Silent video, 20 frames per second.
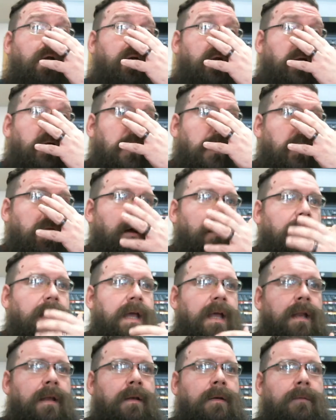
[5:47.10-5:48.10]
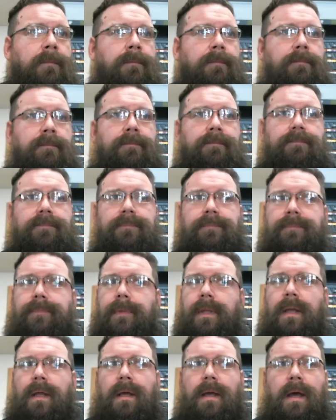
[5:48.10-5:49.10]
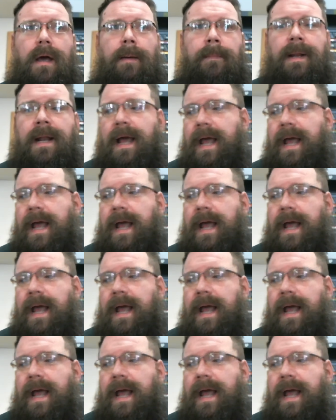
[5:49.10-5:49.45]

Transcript: And I mean,